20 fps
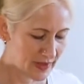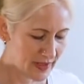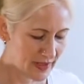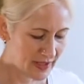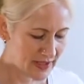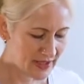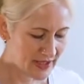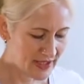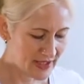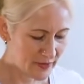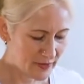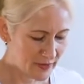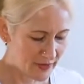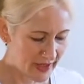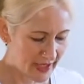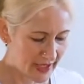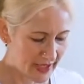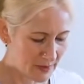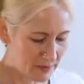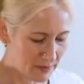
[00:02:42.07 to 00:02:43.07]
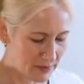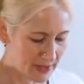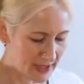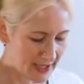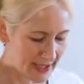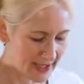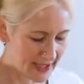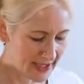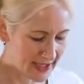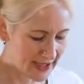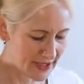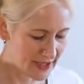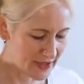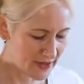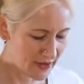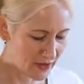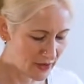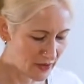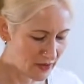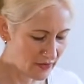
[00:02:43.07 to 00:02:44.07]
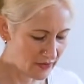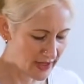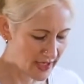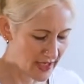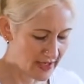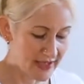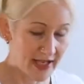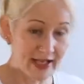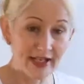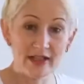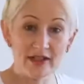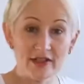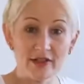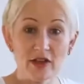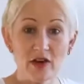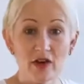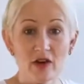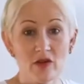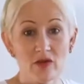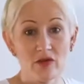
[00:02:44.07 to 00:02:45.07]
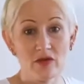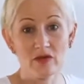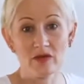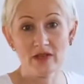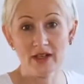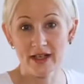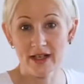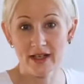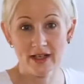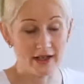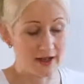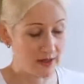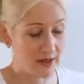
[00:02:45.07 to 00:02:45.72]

until they're completely dissolved, and they dissolve really